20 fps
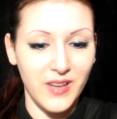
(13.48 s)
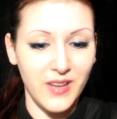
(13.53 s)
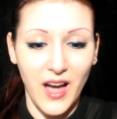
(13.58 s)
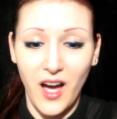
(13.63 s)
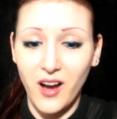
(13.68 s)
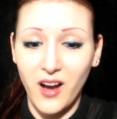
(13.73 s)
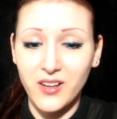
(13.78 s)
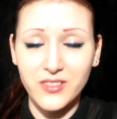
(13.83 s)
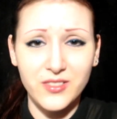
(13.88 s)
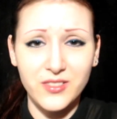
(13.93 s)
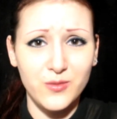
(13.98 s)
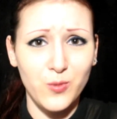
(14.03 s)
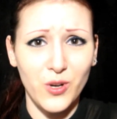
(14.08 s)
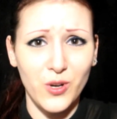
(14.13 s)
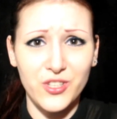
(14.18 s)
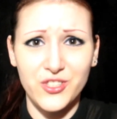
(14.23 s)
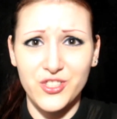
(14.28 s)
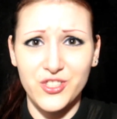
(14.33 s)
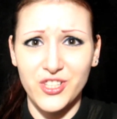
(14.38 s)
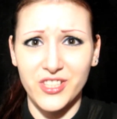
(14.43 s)
August
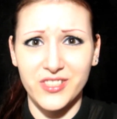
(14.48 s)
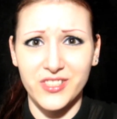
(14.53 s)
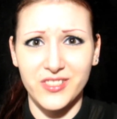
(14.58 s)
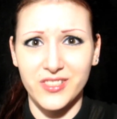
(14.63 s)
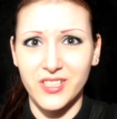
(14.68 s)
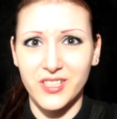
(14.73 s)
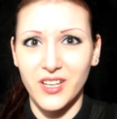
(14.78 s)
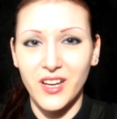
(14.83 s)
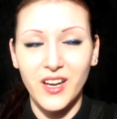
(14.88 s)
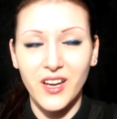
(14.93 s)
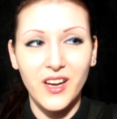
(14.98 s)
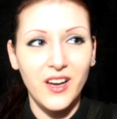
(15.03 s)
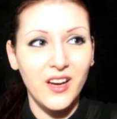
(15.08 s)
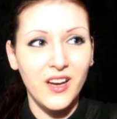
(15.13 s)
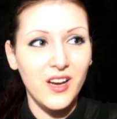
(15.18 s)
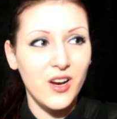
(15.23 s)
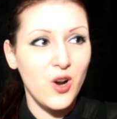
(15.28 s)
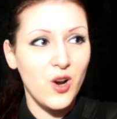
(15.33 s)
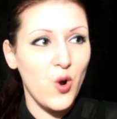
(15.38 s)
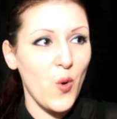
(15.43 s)
was just
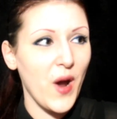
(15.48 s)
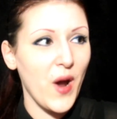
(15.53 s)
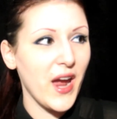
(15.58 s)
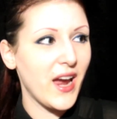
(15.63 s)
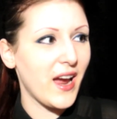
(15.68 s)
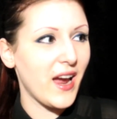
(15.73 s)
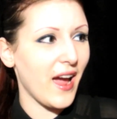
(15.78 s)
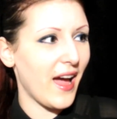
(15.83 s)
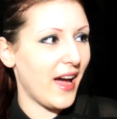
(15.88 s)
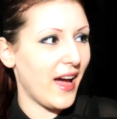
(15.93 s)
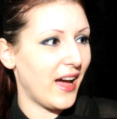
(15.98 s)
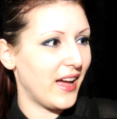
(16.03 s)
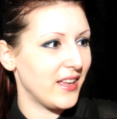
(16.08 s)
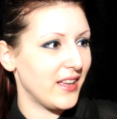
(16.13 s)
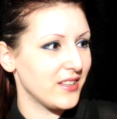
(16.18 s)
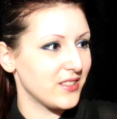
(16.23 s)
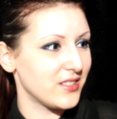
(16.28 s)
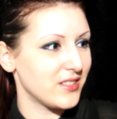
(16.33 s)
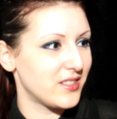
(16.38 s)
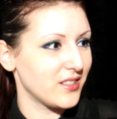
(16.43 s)
quick
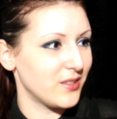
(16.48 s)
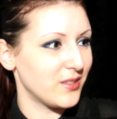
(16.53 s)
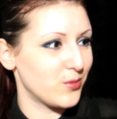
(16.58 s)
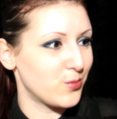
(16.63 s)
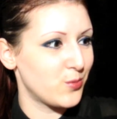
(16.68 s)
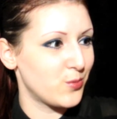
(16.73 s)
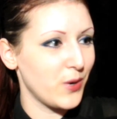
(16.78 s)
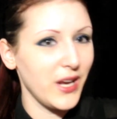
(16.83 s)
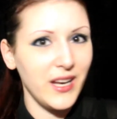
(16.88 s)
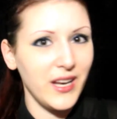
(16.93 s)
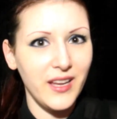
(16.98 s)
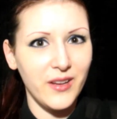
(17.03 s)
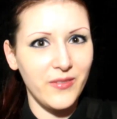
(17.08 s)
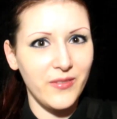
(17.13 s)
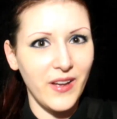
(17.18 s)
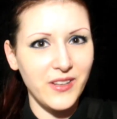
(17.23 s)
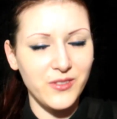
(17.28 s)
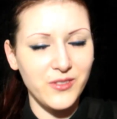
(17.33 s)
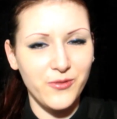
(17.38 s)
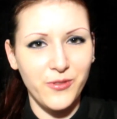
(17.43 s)
and really
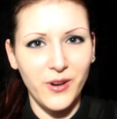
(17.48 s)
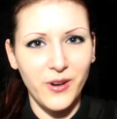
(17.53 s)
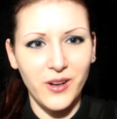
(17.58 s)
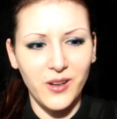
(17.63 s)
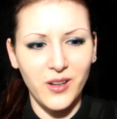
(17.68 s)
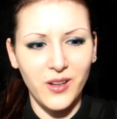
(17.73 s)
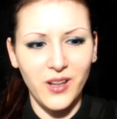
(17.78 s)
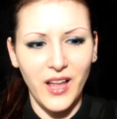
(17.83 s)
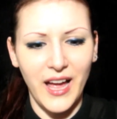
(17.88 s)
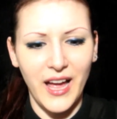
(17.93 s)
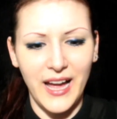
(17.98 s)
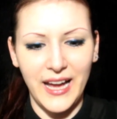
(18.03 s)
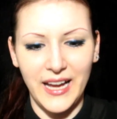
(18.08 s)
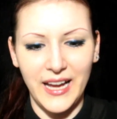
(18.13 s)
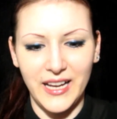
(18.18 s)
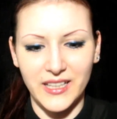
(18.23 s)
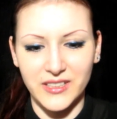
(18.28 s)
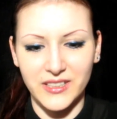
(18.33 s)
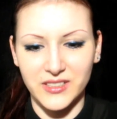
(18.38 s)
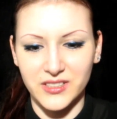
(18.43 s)
eventful
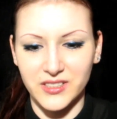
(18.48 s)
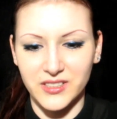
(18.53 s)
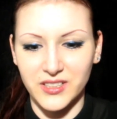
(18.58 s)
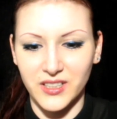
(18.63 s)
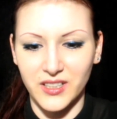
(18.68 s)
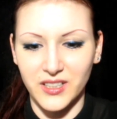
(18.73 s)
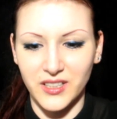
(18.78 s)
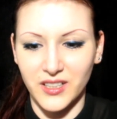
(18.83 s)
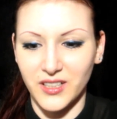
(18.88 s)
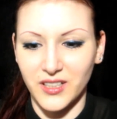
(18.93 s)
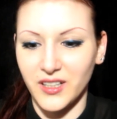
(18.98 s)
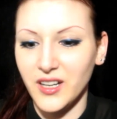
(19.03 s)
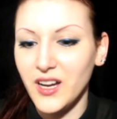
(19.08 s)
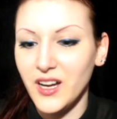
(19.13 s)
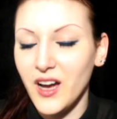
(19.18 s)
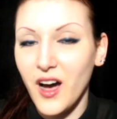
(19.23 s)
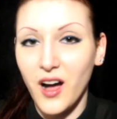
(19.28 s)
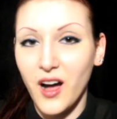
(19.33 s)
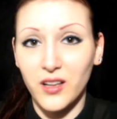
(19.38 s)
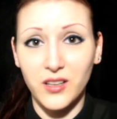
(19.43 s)
and a
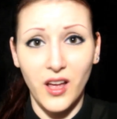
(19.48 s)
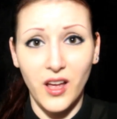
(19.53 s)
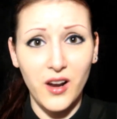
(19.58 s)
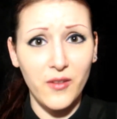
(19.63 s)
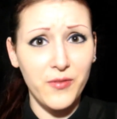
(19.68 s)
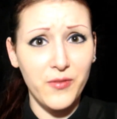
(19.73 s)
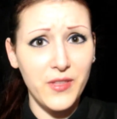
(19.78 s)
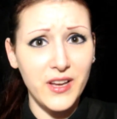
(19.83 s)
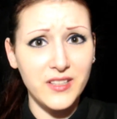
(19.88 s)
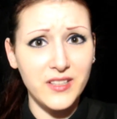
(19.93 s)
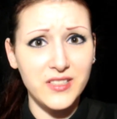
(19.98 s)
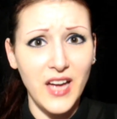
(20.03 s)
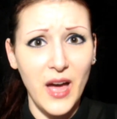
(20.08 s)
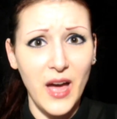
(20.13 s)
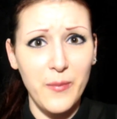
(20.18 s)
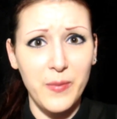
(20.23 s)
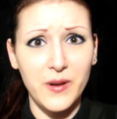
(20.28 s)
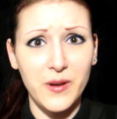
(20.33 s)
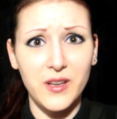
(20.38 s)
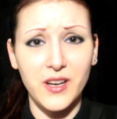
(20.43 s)
lot of things
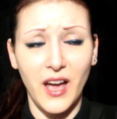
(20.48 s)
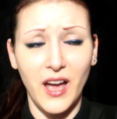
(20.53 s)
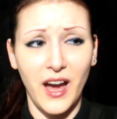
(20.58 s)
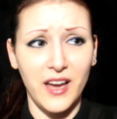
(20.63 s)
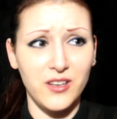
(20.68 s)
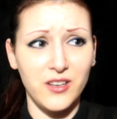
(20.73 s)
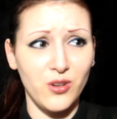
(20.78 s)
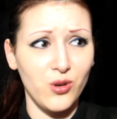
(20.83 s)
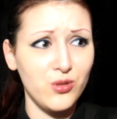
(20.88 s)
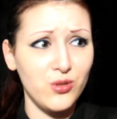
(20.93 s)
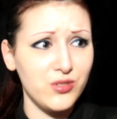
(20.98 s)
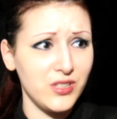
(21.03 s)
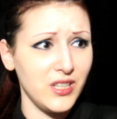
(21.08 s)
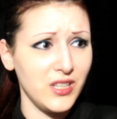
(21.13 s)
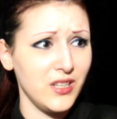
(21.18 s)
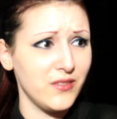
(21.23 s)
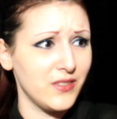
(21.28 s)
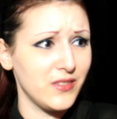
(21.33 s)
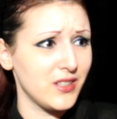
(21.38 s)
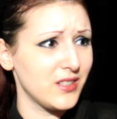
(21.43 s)
happened. I don't
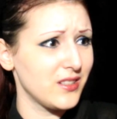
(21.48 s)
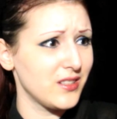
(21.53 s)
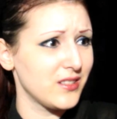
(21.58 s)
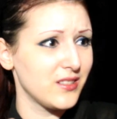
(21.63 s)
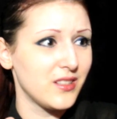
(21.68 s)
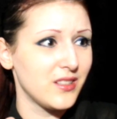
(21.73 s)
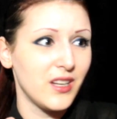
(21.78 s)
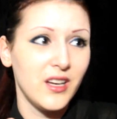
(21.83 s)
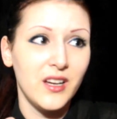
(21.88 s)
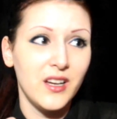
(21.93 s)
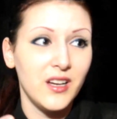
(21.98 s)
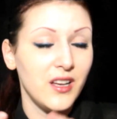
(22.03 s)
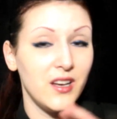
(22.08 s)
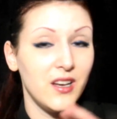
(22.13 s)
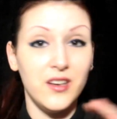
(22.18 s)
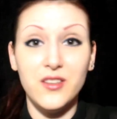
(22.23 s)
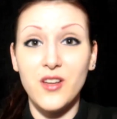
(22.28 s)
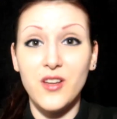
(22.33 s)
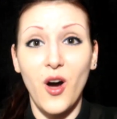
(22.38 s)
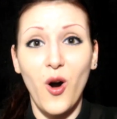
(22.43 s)
even
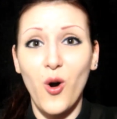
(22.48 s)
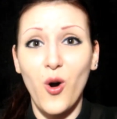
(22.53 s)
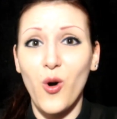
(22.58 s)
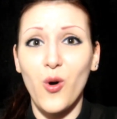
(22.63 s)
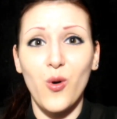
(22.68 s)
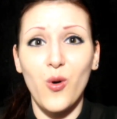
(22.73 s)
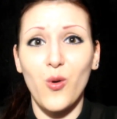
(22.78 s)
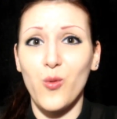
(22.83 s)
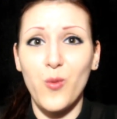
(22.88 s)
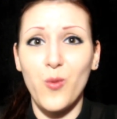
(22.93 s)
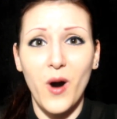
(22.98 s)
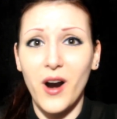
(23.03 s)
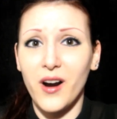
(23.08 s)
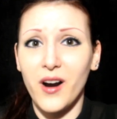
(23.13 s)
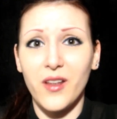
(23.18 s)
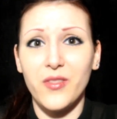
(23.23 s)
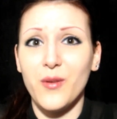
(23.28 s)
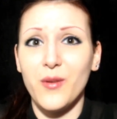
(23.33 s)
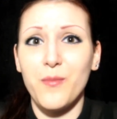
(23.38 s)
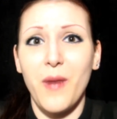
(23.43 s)
know
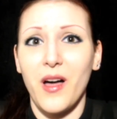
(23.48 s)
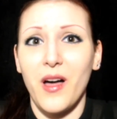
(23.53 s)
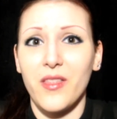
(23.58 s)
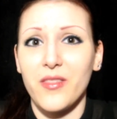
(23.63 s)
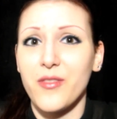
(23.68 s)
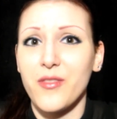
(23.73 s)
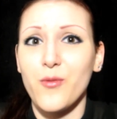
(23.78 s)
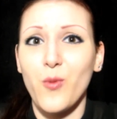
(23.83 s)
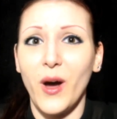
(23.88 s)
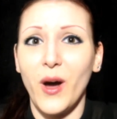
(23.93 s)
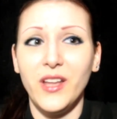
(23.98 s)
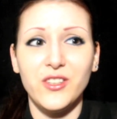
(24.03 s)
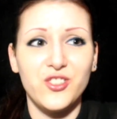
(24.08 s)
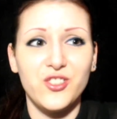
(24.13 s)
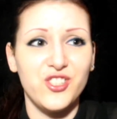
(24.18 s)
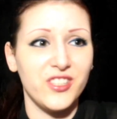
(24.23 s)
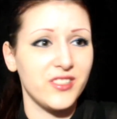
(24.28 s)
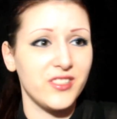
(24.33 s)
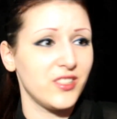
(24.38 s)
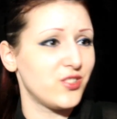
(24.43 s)
where the month
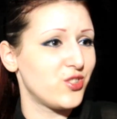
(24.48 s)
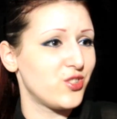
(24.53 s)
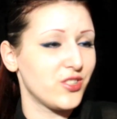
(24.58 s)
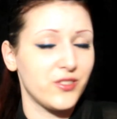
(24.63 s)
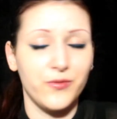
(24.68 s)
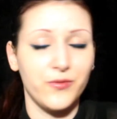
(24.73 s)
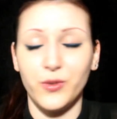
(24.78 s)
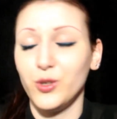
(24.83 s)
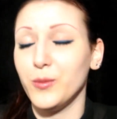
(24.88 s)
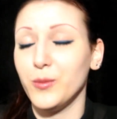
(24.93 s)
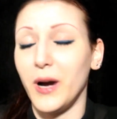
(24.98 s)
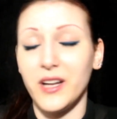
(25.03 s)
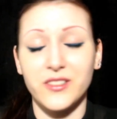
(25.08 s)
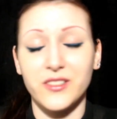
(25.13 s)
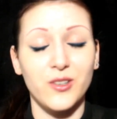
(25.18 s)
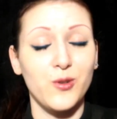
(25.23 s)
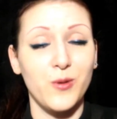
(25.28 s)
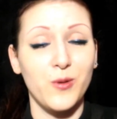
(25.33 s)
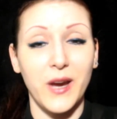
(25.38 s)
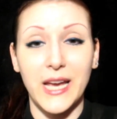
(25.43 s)
went, it just flew by
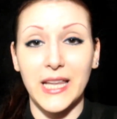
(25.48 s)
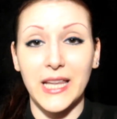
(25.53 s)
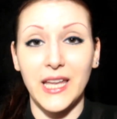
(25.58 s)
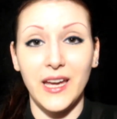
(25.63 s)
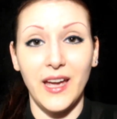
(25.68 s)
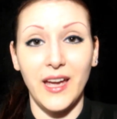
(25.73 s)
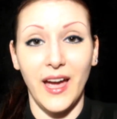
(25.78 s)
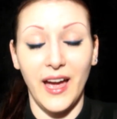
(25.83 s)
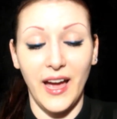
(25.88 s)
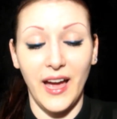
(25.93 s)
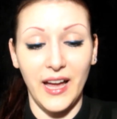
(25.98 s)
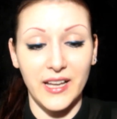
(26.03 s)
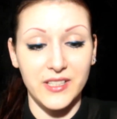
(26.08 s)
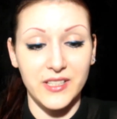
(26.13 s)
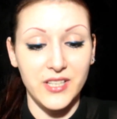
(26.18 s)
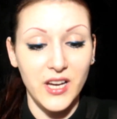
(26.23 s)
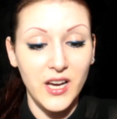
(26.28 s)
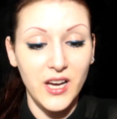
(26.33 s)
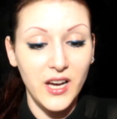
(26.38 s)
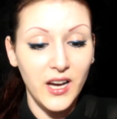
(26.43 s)
so quickly, and